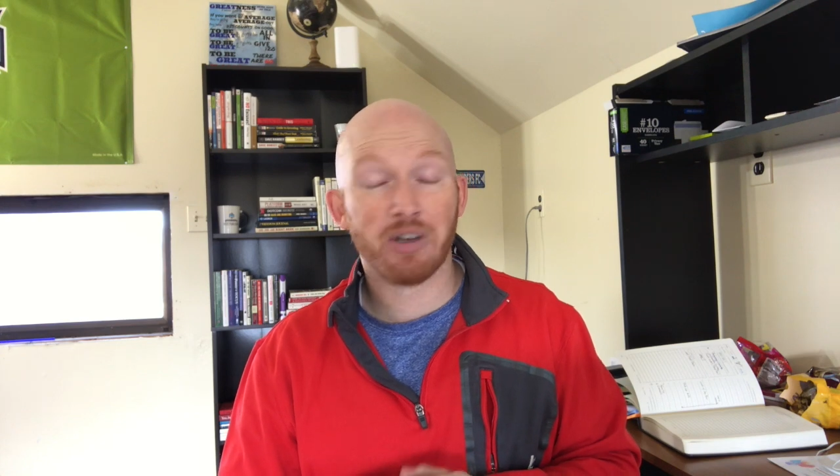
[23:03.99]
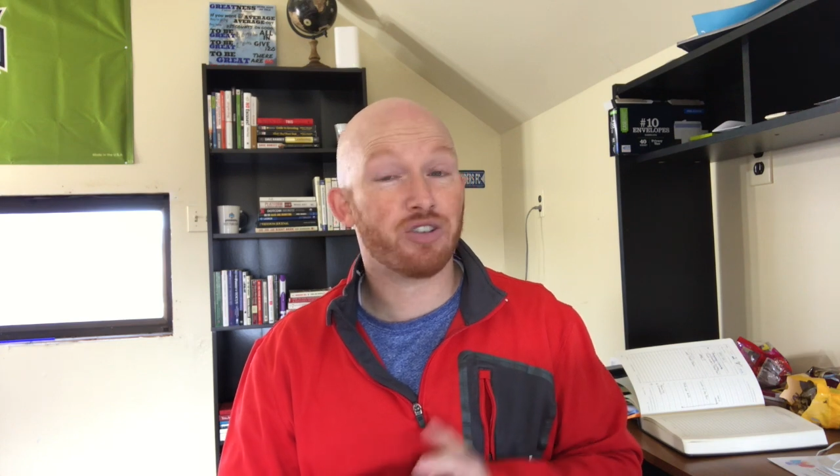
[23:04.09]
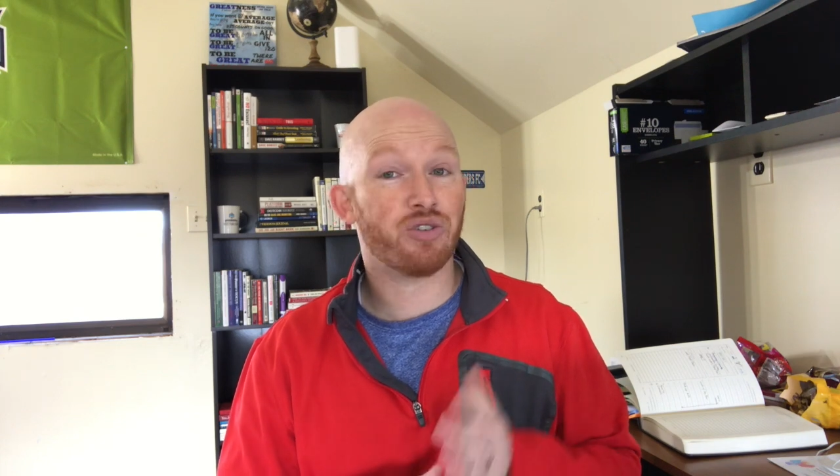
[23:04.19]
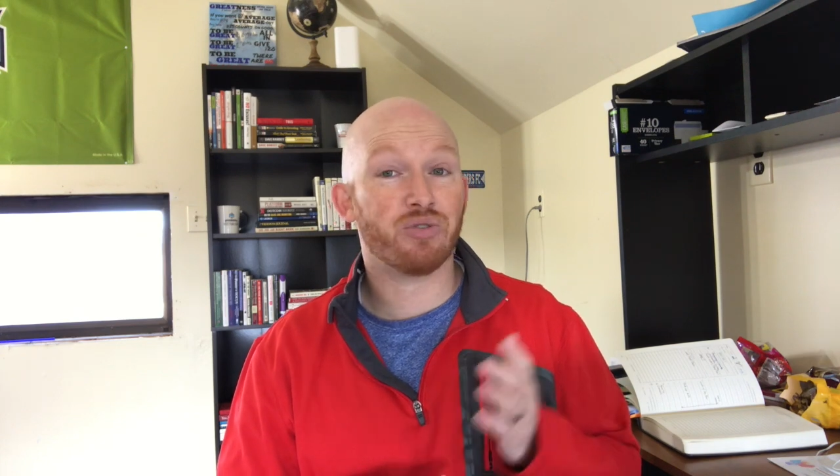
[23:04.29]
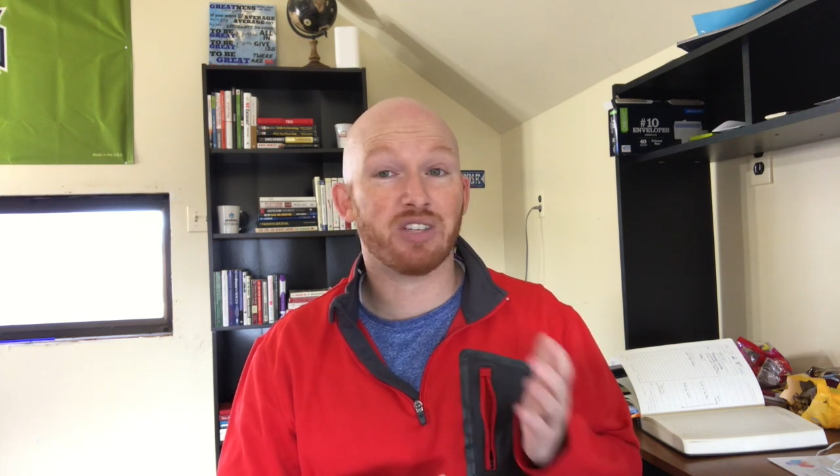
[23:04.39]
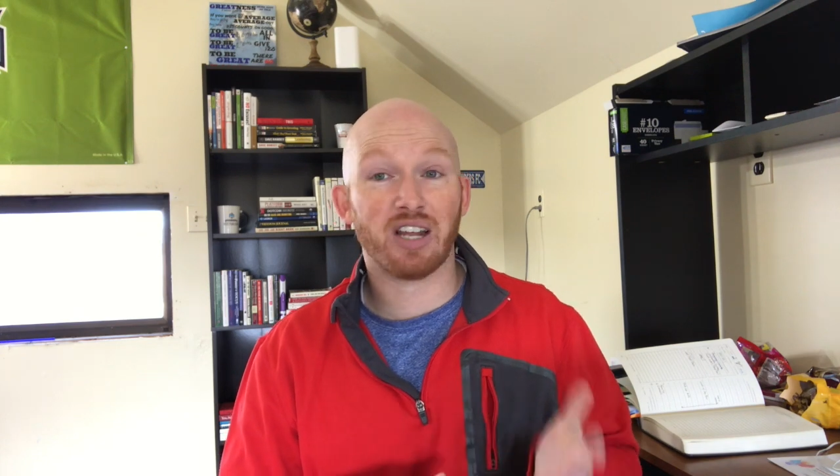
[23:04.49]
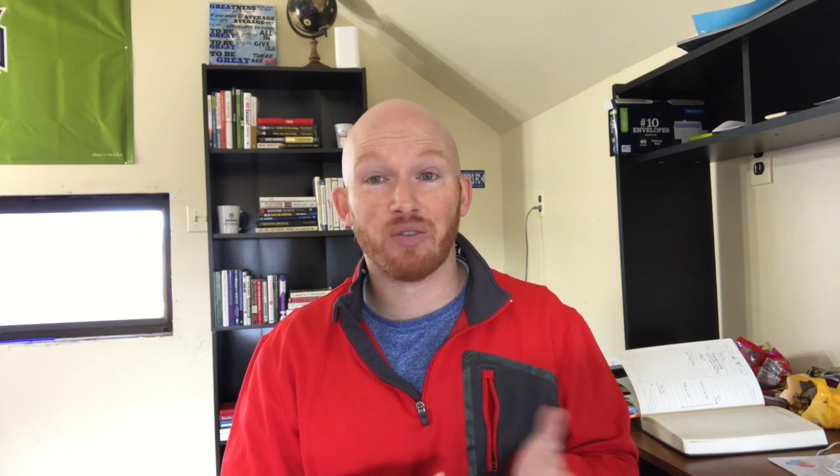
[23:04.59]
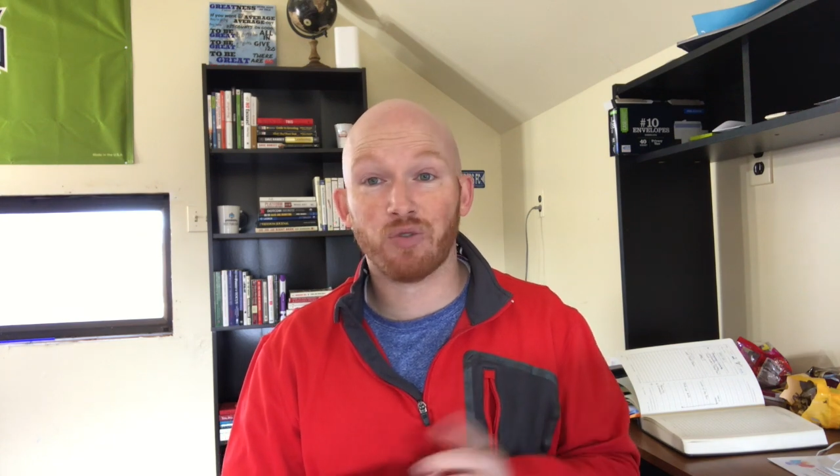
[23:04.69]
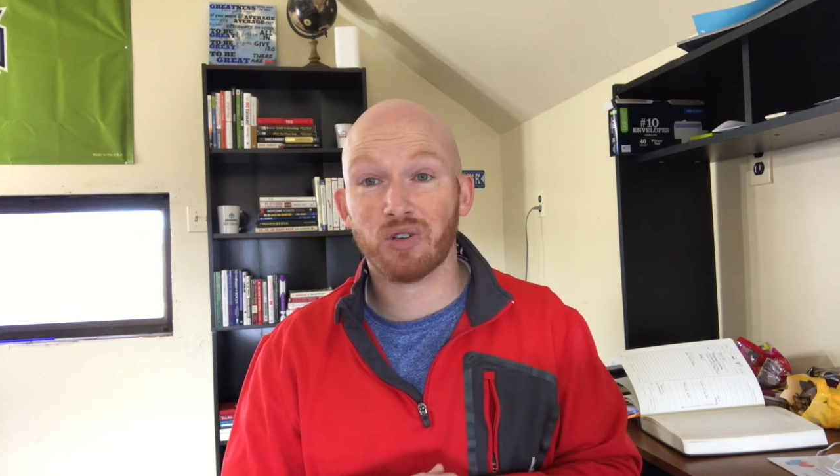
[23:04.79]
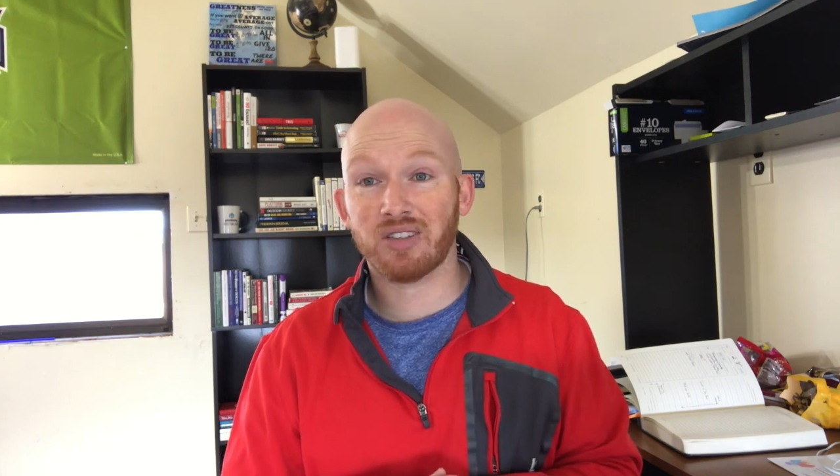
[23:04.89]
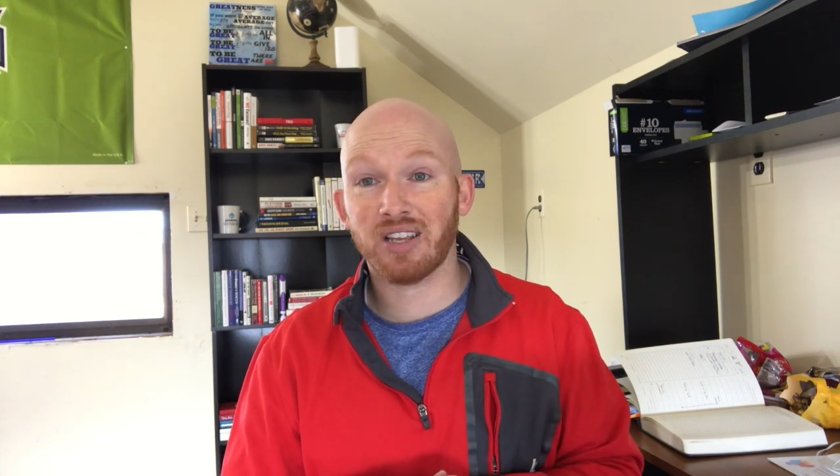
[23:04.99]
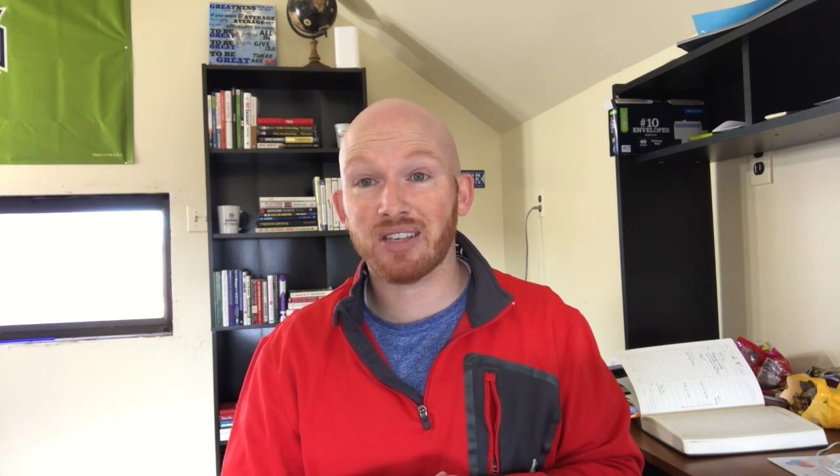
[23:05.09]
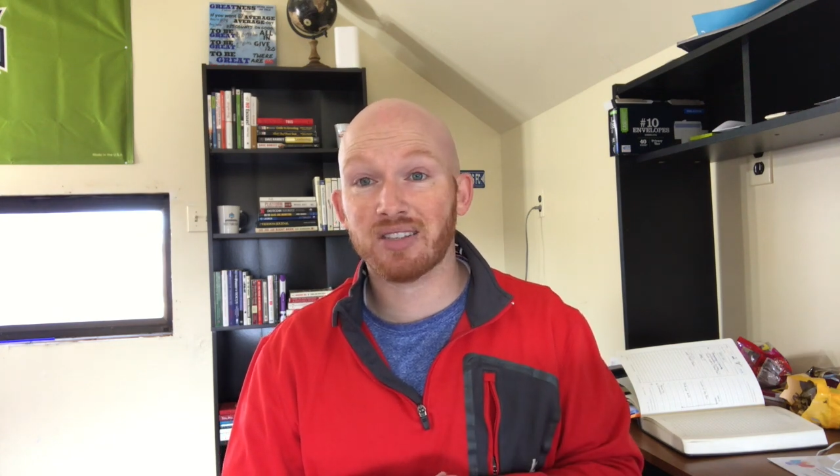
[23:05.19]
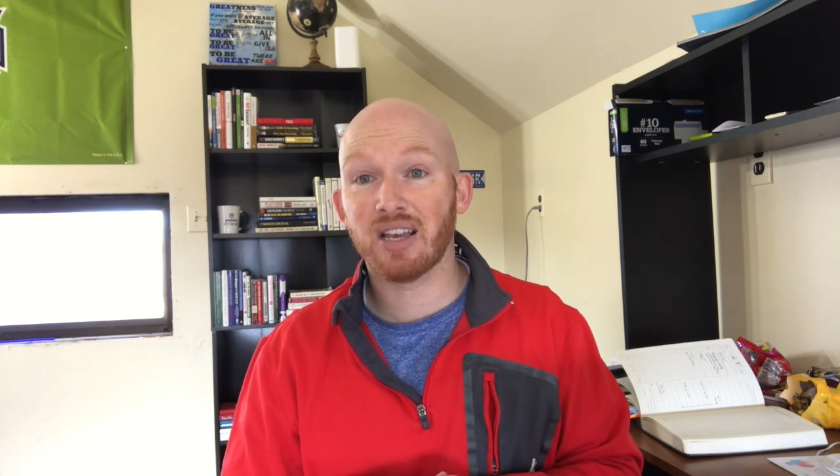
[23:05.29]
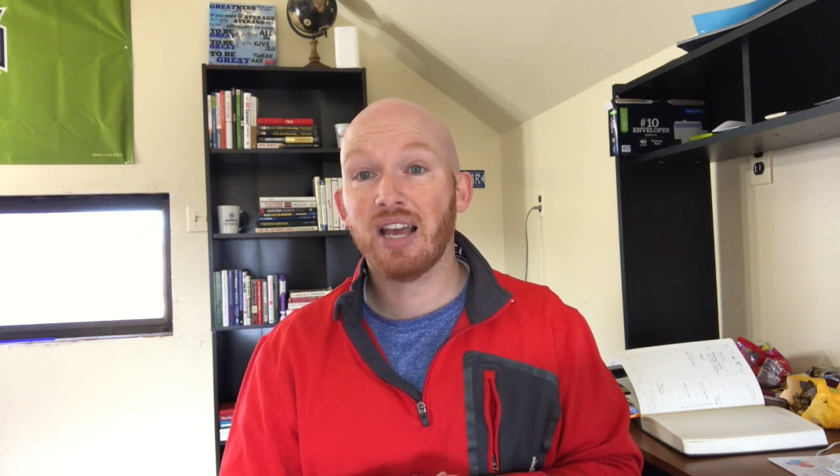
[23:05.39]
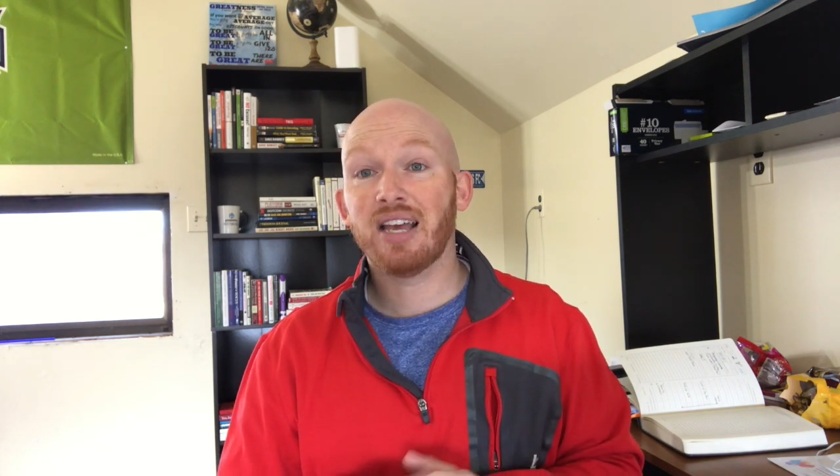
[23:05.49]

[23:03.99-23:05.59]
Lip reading: Make sure you sign up for his list.